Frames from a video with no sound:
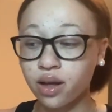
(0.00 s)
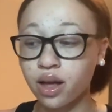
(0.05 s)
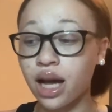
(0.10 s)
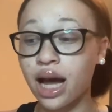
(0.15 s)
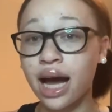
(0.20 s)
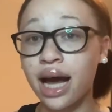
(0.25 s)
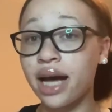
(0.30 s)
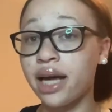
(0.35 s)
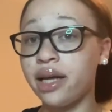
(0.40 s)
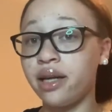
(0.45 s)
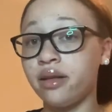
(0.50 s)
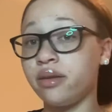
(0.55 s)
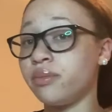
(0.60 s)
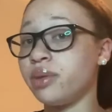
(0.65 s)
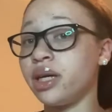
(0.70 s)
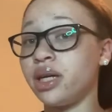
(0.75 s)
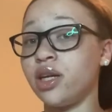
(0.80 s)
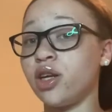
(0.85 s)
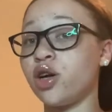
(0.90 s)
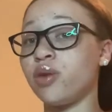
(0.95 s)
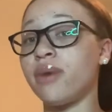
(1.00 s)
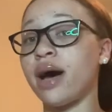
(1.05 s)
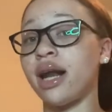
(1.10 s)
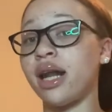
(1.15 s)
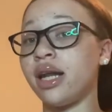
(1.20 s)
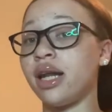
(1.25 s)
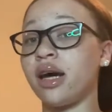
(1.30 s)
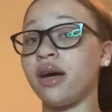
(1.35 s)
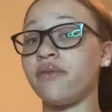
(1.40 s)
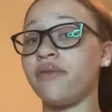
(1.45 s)
I ain't putting nobody
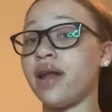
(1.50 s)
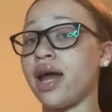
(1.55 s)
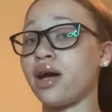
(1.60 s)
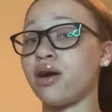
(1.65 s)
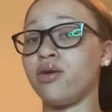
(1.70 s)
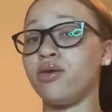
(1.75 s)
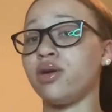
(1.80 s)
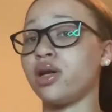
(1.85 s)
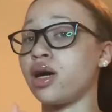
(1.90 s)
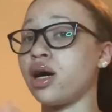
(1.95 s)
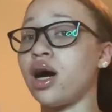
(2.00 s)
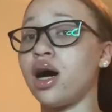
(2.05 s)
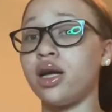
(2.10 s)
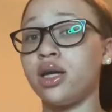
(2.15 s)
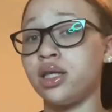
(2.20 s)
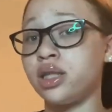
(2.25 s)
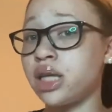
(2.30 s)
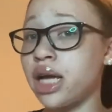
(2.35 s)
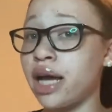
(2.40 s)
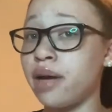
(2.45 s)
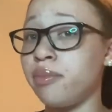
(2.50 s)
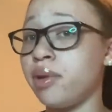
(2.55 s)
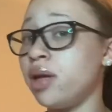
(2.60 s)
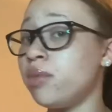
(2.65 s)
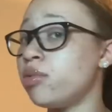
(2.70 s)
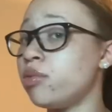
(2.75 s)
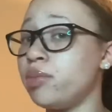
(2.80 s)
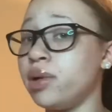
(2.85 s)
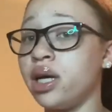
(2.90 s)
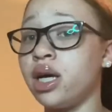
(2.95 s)
down for not going to college. Hey,
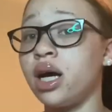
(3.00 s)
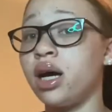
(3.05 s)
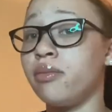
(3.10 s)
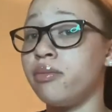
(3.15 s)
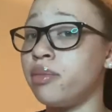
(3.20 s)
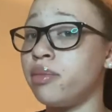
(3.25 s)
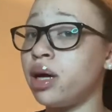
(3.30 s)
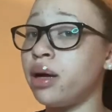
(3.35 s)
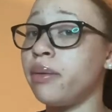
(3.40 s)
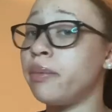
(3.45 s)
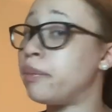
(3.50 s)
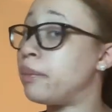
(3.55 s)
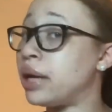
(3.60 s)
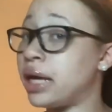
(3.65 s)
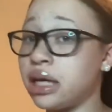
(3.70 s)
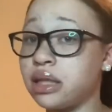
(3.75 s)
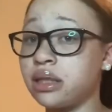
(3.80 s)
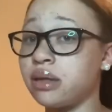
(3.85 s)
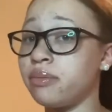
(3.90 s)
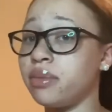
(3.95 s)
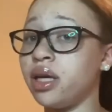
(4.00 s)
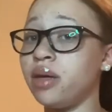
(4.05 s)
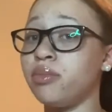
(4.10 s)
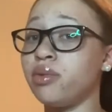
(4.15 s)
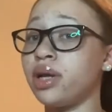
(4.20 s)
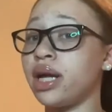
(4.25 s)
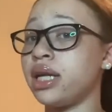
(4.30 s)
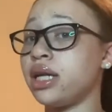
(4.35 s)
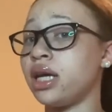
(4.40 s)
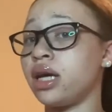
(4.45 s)
people become amazing people
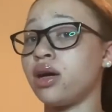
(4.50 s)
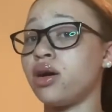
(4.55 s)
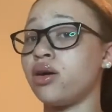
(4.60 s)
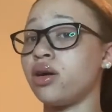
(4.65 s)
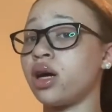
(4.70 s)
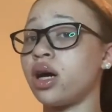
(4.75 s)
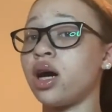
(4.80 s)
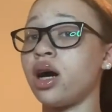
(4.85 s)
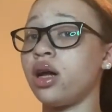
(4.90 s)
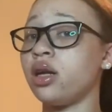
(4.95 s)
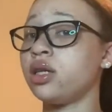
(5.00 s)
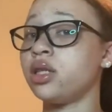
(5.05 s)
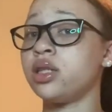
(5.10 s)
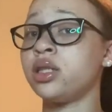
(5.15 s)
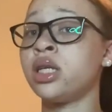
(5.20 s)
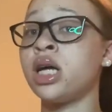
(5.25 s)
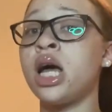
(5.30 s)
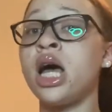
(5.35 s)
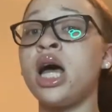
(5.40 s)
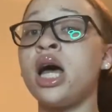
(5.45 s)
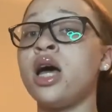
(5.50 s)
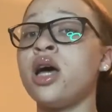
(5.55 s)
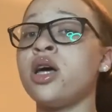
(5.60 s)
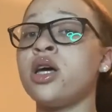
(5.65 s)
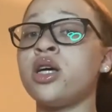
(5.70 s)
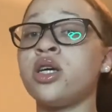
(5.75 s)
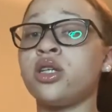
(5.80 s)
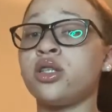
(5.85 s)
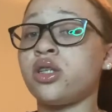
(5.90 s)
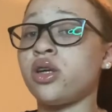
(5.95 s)
that didn't go to college.
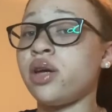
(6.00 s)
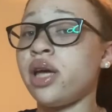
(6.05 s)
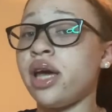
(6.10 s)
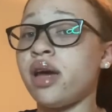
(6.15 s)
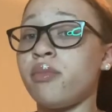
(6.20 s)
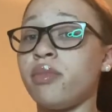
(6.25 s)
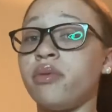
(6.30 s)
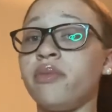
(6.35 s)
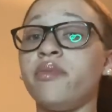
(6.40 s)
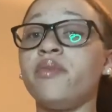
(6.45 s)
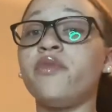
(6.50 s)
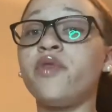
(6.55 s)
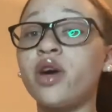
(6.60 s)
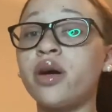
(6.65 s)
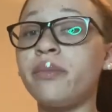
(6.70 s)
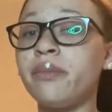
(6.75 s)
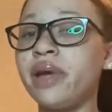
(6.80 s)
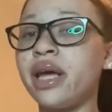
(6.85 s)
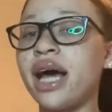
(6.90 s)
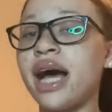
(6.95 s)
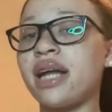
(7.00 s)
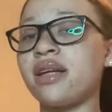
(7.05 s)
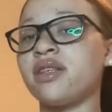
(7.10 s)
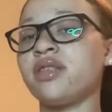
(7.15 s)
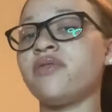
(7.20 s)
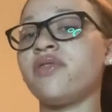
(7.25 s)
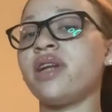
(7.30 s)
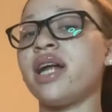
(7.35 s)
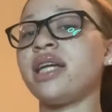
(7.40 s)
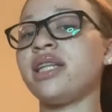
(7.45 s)
So yeah, but for me, I just
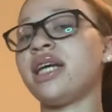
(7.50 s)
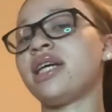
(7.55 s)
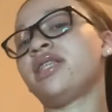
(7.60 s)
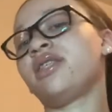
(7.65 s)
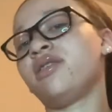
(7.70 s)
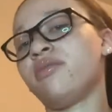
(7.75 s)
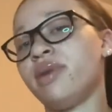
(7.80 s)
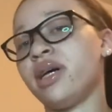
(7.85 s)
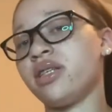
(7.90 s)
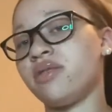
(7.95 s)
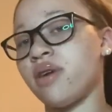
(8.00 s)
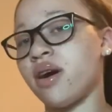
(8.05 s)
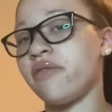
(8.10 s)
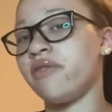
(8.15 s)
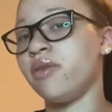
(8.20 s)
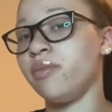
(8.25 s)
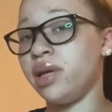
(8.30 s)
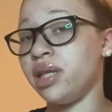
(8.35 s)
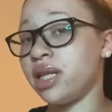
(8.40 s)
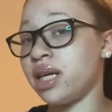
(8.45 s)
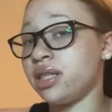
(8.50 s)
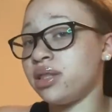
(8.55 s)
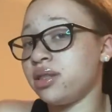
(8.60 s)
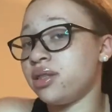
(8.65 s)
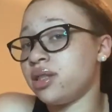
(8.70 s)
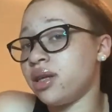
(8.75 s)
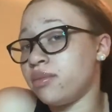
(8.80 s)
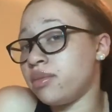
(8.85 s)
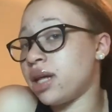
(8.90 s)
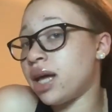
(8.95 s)
feel like that's the best route for me. That's just
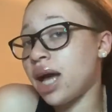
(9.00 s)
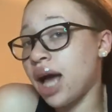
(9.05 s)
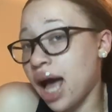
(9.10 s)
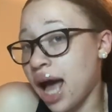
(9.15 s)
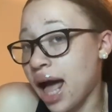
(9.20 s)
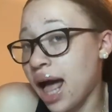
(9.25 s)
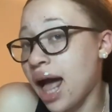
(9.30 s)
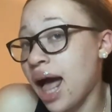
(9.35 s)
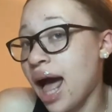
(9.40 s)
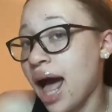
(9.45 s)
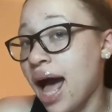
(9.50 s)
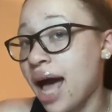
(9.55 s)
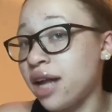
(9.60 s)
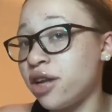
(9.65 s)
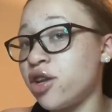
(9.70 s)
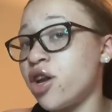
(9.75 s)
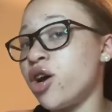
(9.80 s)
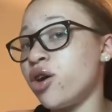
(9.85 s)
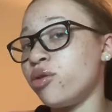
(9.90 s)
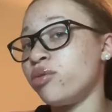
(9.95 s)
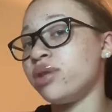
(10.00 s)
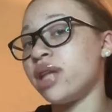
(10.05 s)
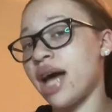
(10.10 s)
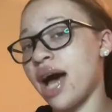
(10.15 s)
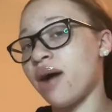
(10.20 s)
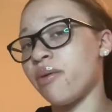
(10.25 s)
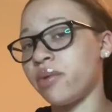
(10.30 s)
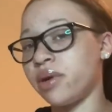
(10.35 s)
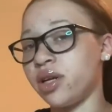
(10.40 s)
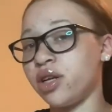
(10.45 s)
something I know that
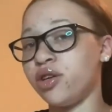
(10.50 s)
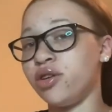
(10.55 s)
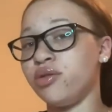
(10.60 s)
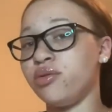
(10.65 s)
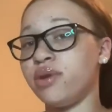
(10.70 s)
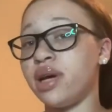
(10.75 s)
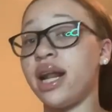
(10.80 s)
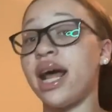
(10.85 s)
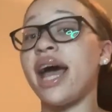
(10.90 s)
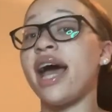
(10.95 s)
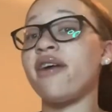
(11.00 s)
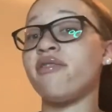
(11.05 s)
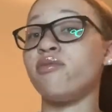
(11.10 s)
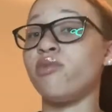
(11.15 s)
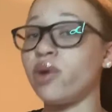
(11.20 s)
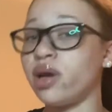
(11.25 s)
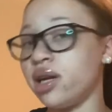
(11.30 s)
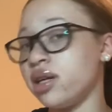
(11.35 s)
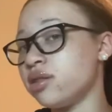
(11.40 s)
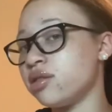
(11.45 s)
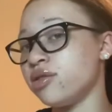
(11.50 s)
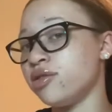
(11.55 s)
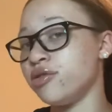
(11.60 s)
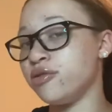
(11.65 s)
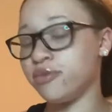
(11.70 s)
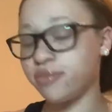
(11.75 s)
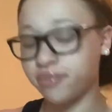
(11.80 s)
I want to do and have wanted to do.